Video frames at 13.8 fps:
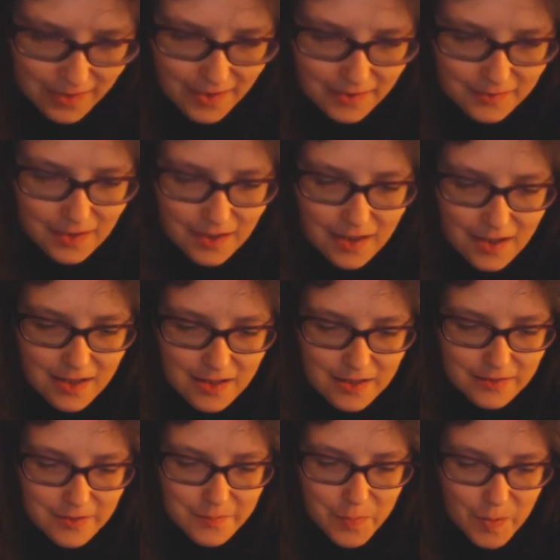And then
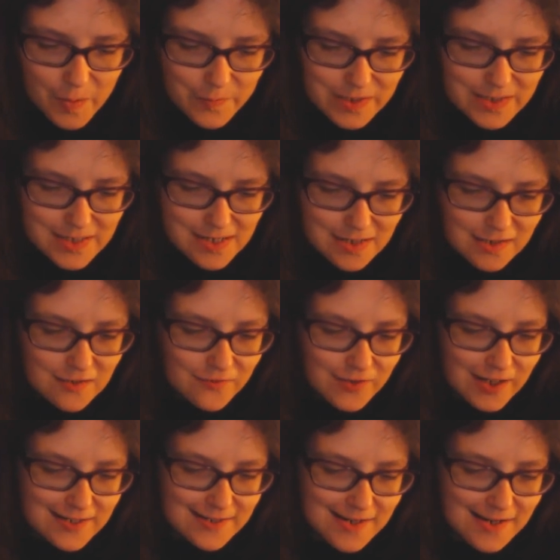the properties of
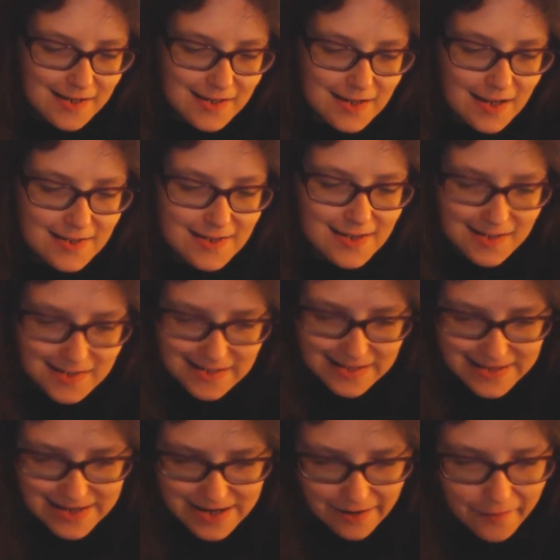
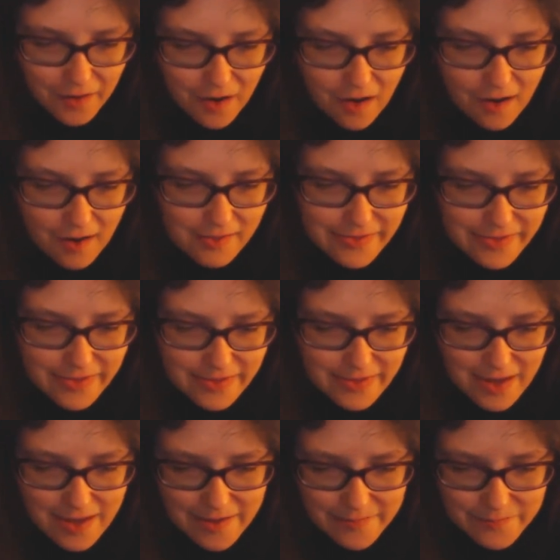acetylene,
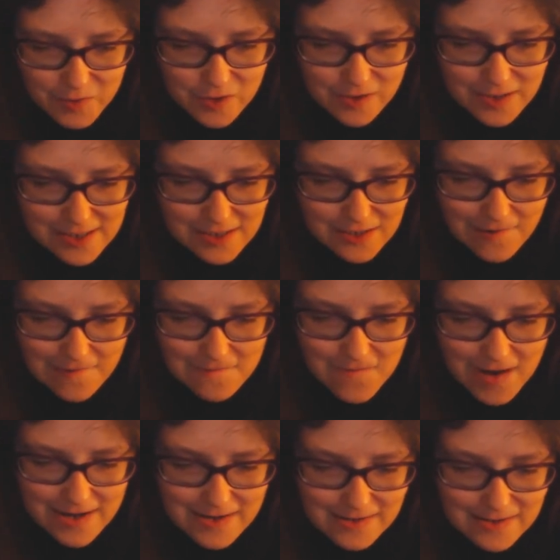because she's
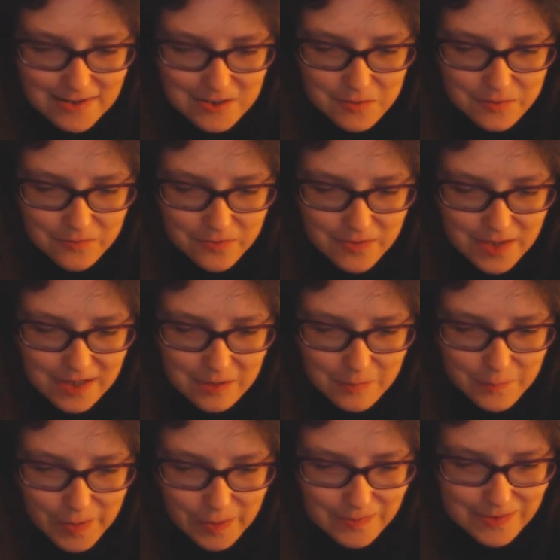got Ryan to
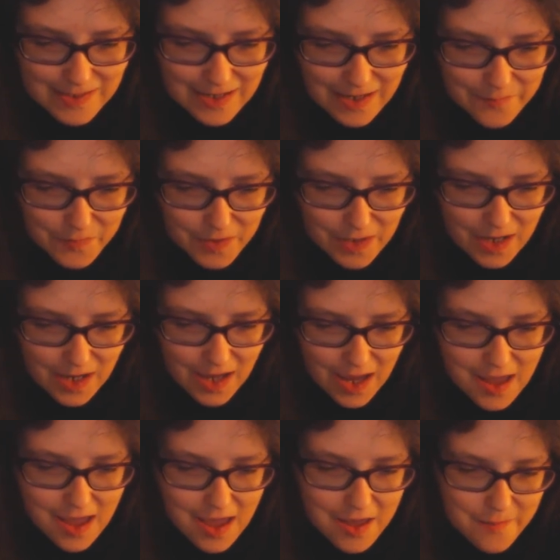think about it,
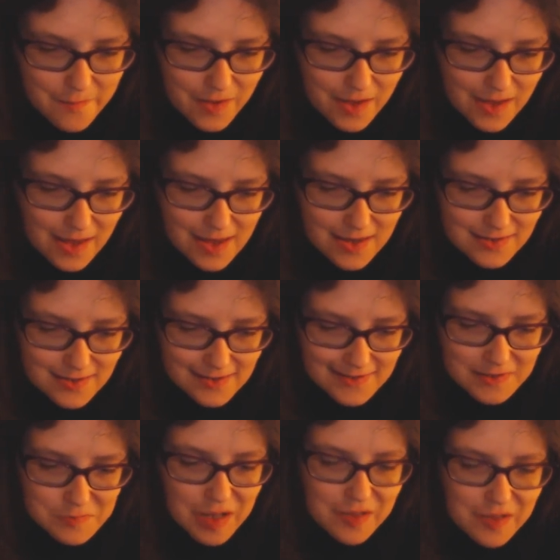is
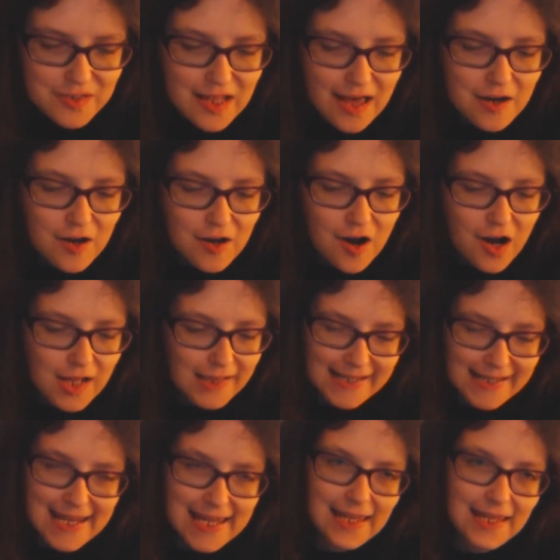it smells like
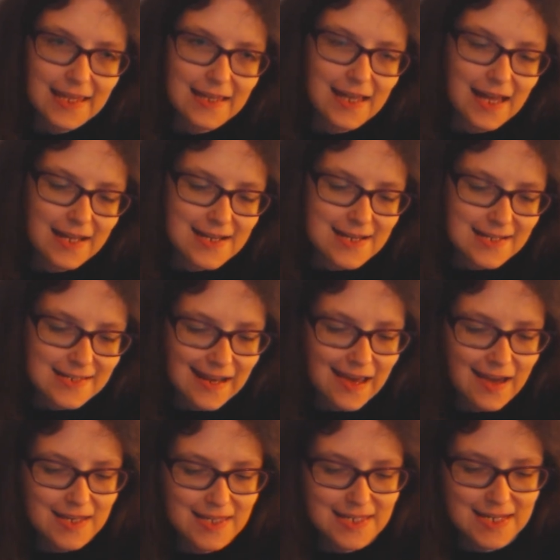garlic and it's
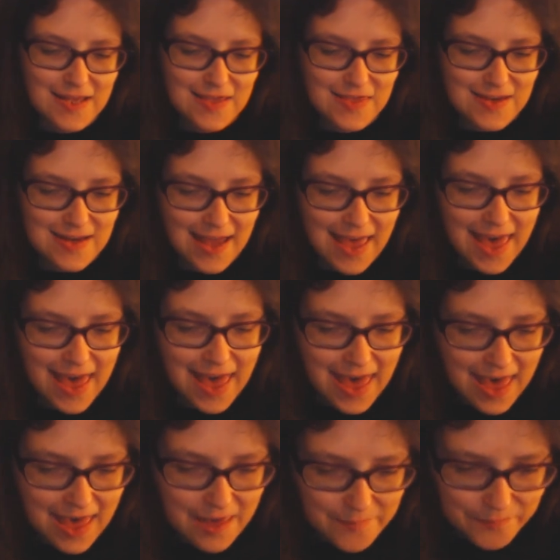lighter than
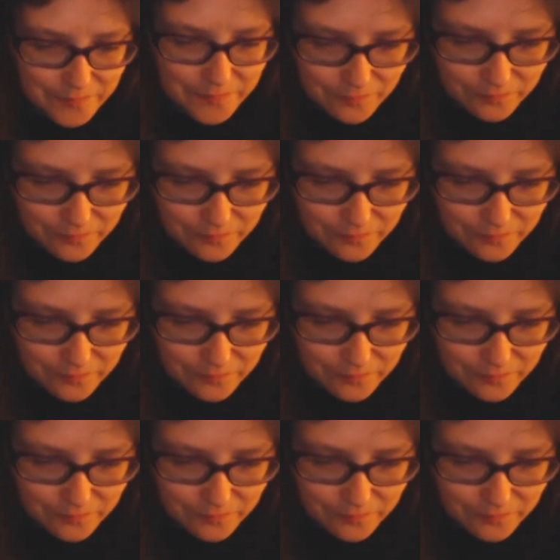air.